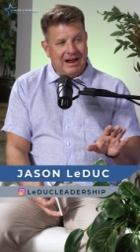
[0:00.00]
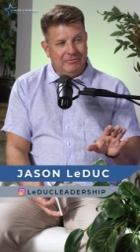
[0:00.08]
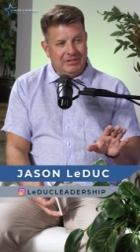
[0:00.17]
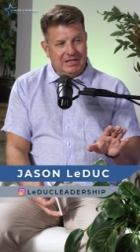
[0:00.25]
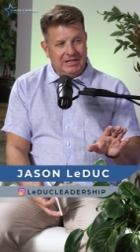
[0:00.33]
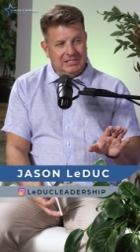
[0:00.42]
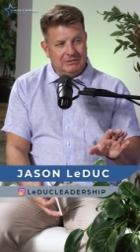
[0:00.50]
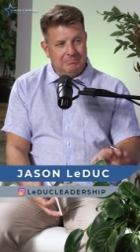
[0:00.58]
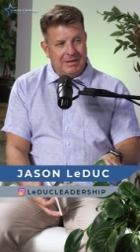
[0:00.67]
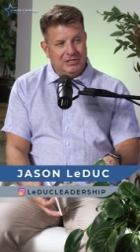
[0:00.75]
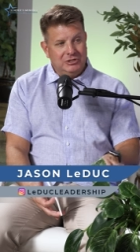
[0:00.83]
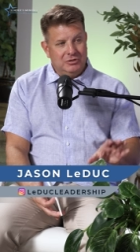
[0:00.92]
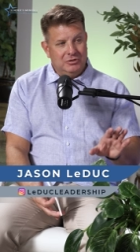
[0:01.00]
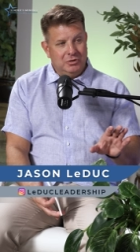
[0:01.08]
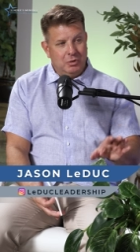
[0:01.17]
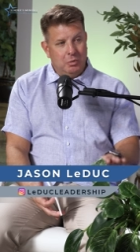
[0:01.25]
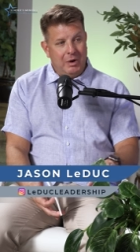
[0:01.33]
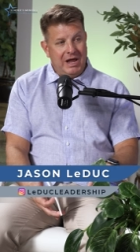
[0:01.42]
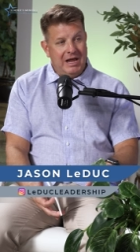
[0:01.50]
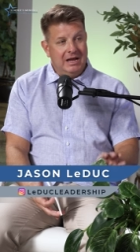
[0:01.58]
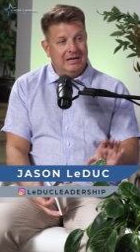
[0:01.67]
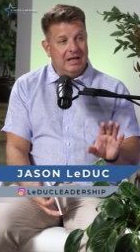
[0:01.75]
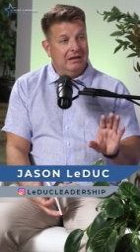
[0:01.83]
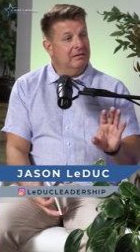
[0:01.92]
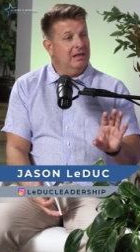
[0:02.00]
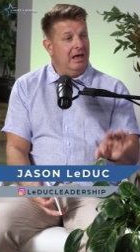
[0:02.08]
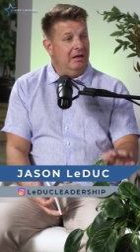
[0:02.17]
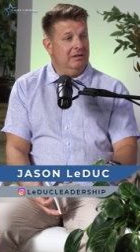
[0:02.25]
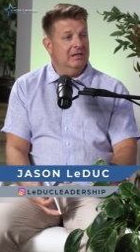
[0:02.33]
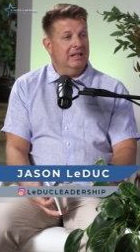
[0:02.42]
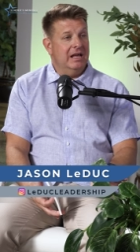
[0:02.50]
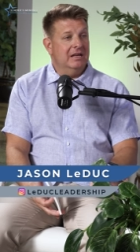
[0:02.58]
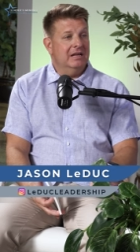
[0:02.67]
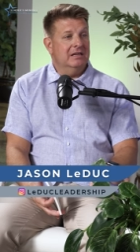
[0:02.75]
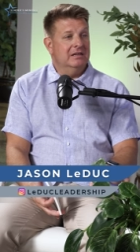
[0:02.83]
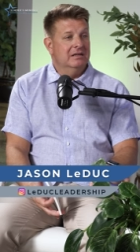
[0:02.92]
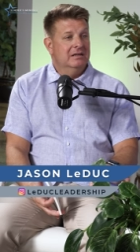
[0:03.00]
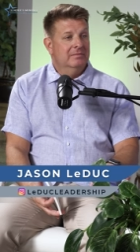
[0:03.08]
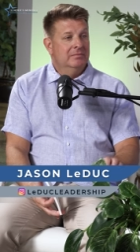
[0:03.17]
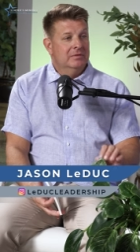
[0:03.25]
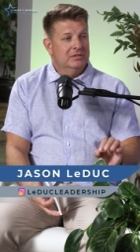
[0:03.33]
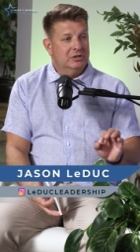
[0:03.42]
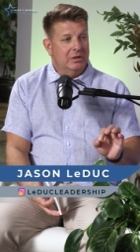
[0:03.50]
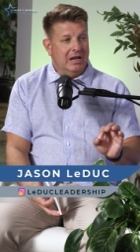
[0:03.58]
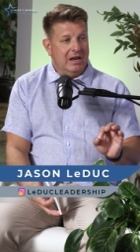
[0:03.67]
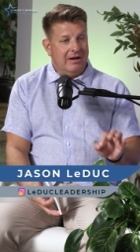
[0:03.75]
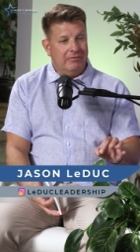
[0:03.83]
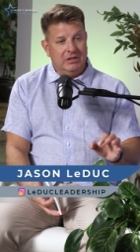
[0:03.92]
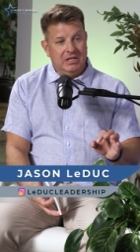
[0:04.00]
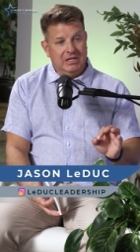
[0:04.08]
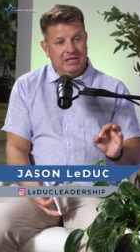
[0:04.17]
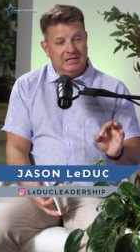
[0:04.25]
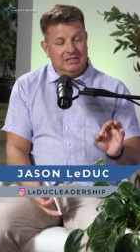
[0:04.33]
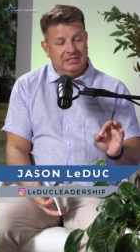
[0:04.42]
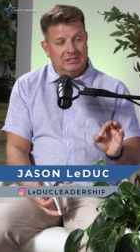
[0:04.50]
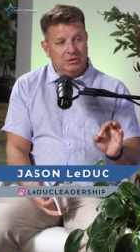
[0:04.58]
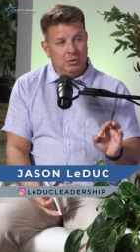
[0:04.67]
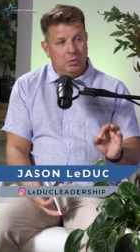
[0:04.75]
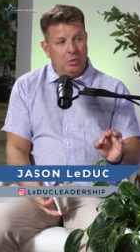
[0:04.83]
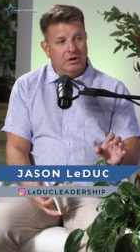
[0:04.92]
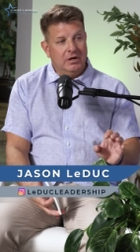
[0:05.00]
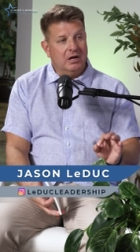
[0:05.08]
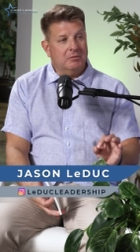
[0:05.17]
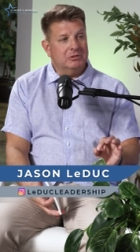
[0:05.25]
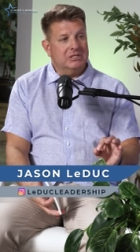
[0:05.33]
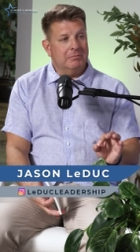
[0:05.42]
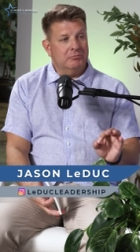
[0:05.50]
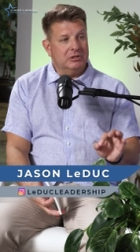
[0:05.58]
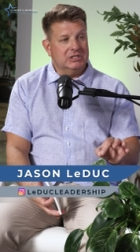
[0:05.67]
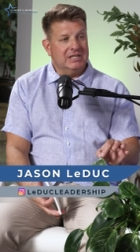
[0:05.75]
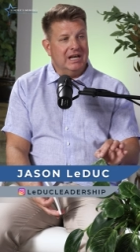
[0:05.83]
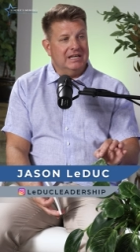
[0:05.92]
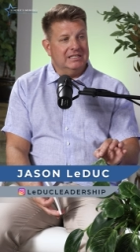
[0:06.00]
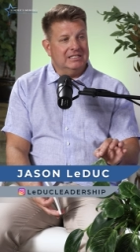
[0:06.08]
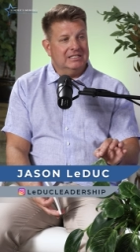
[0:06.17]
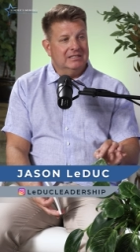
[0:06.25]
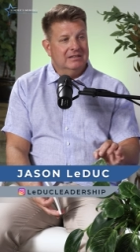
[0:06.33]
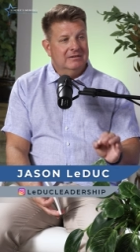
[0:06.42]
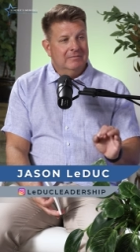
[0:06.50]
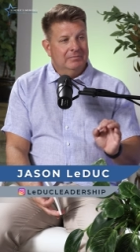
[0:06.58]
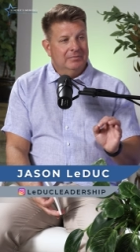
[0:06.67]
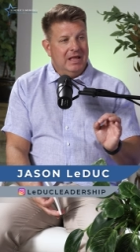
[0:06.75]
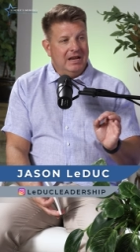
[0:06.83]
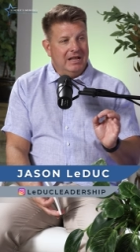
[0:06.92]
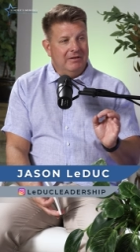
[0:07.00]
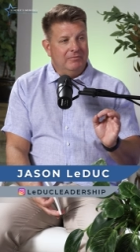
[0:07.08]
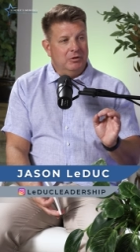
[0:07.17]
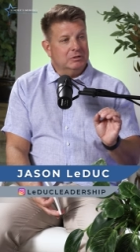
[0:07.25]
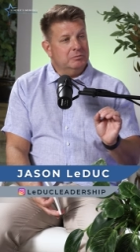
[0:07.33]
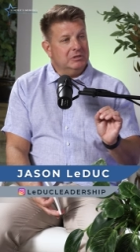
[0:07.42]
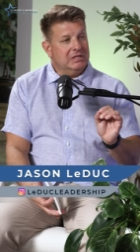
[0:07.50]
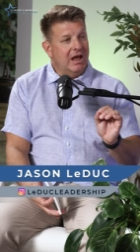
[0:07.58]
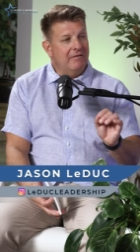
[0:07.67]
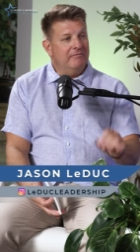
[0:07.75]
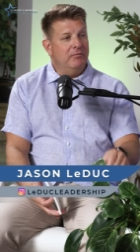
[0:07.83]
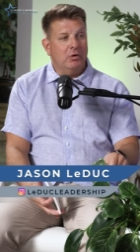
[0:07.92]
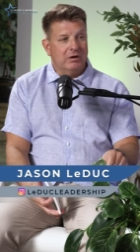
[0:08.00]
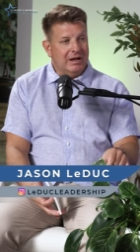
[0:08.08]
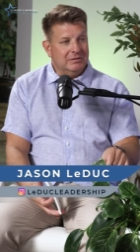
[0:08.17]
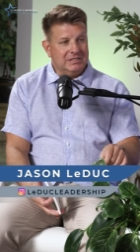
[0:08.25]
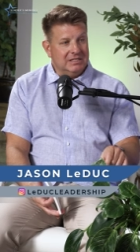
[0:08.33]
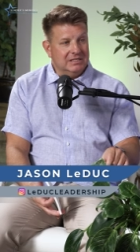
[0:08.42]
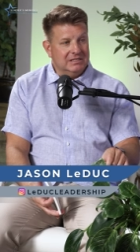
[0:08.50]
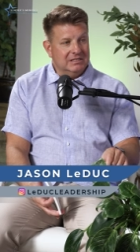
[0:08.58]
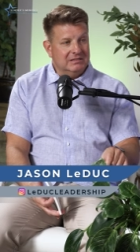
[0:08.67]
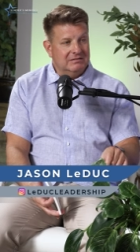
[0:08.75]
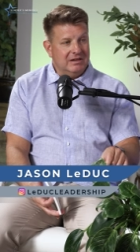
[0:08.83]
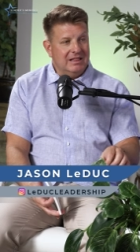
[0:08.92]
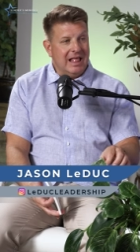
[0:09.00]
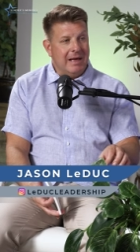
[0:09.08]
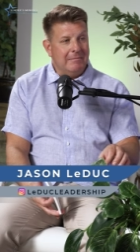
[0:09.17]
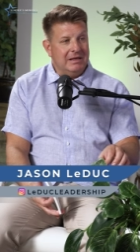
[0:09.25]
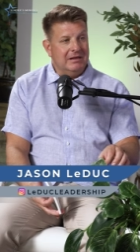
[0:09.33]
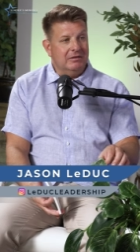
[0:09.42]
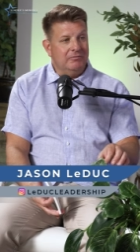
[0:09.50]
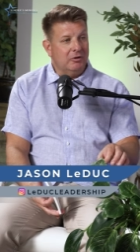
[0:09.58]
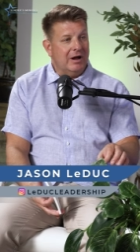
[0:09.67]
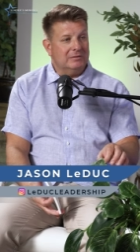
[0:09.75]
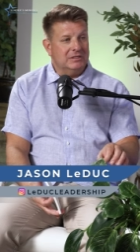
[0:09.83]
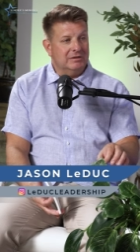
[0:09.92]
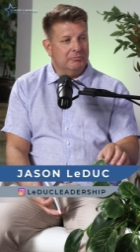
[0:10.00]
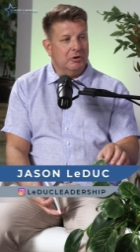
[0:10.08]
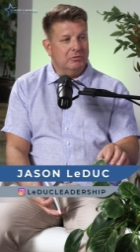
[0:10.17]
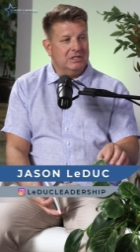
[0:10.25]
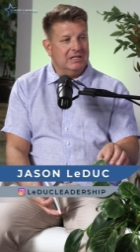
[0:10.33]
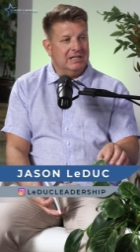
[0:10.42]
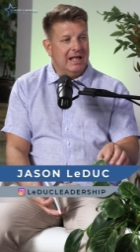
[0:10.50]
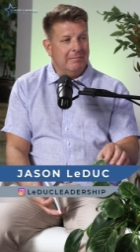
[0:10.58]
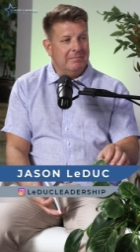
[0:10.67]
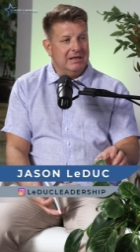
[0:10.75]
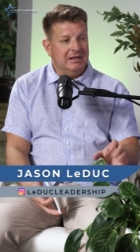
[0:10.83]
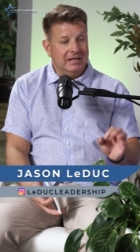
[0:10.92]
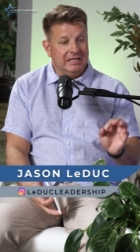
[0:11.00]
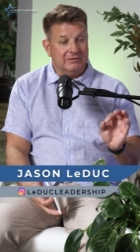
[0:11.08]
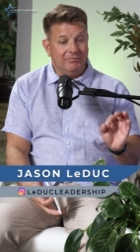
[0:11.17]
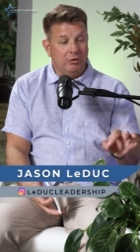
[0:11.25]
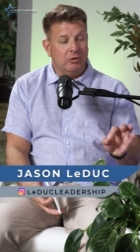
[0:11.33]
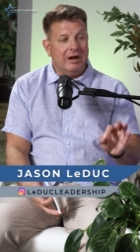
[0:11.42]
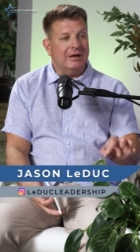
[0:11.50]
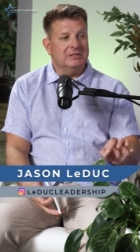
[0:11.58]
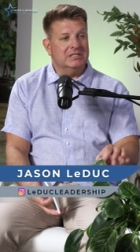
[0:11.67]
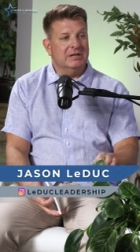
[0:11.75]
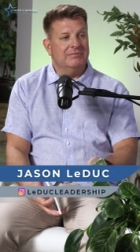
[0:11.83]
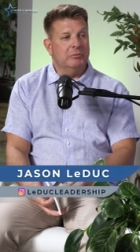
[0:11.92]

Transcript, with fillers: everything is measured, weighed, and calculated so that everything is 100% precise that if you're supposed to have four ounces in that meal, four ounces of protein in that meal, it's four ounces of